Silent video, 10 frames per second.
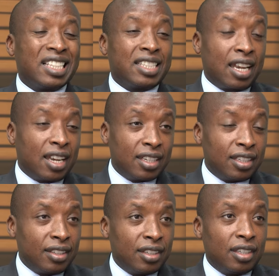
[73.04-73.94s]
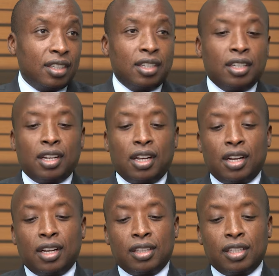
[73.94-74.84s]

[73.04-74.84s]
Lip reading: salary, mm-hmm.